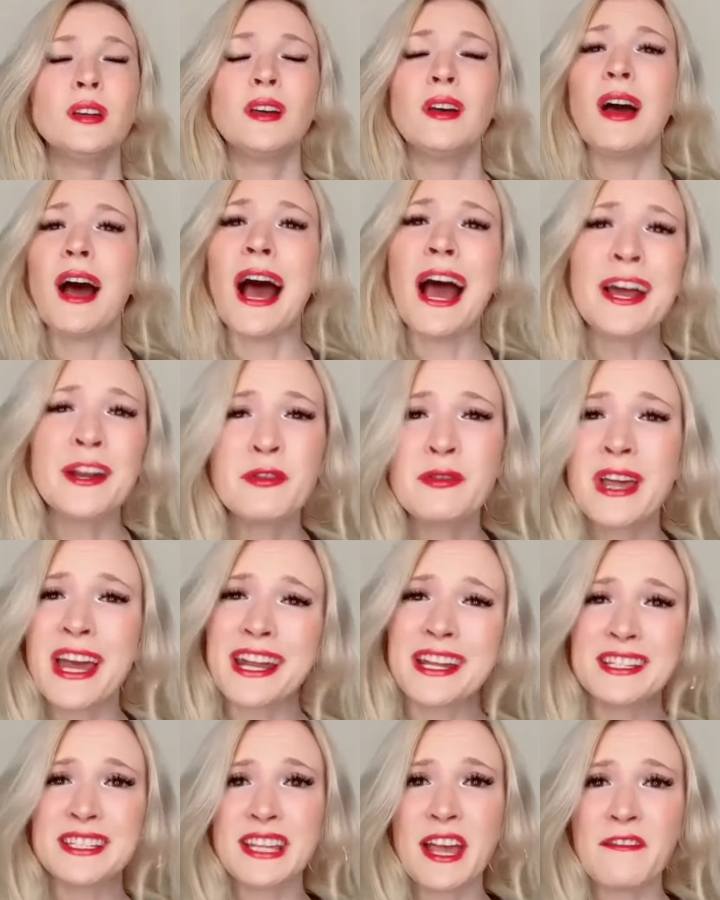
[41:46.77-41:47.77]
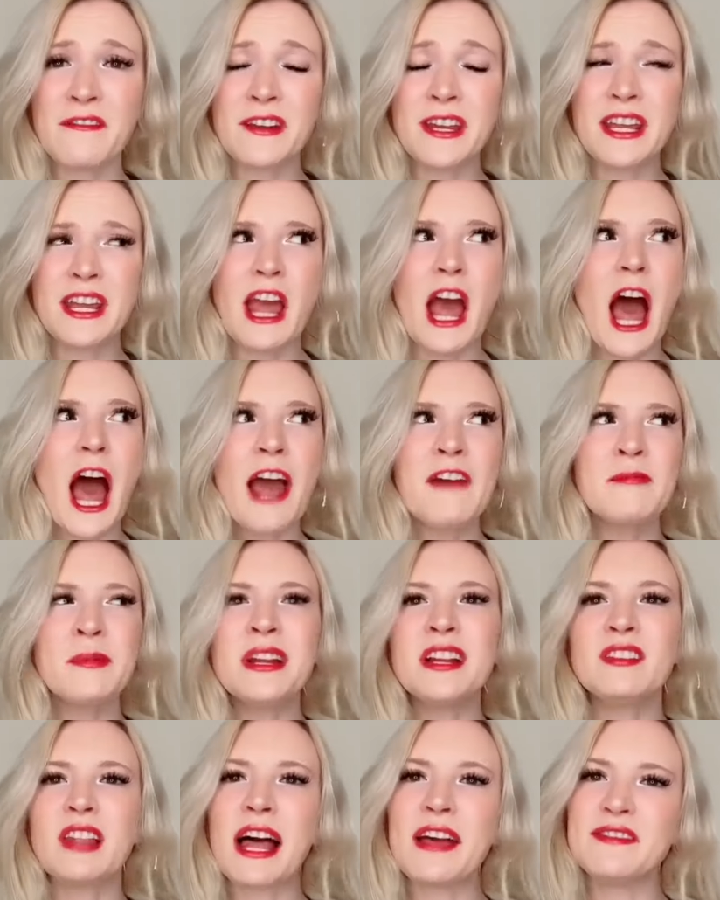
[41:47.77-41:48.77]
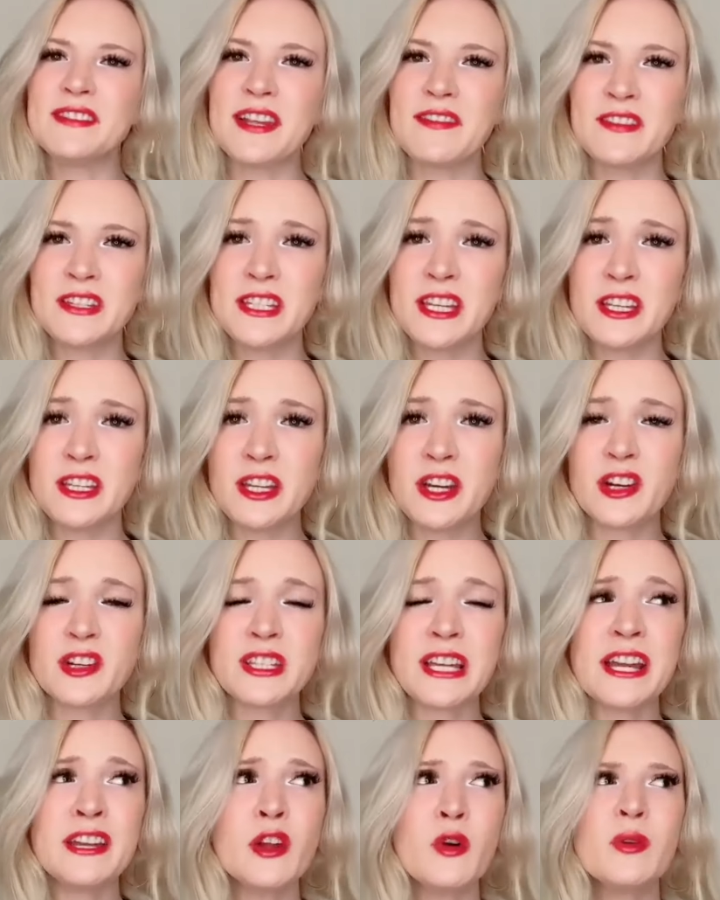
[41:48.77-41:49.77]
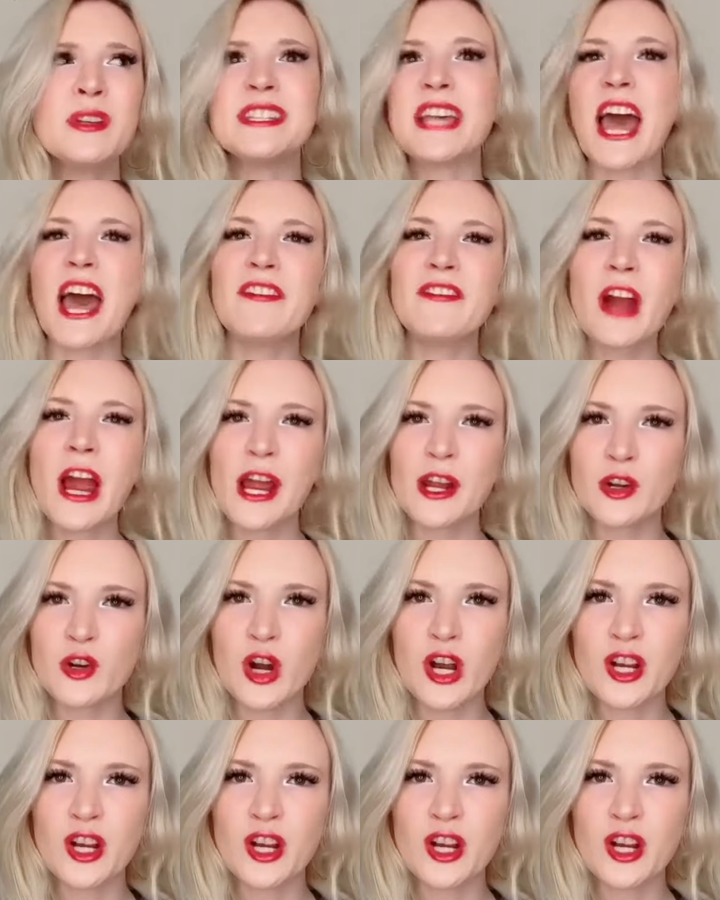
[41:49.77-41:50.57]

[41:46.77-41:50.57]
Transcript: I don't get it, Stephanie. I've been alive 17 years, and no one's ever had a crush on-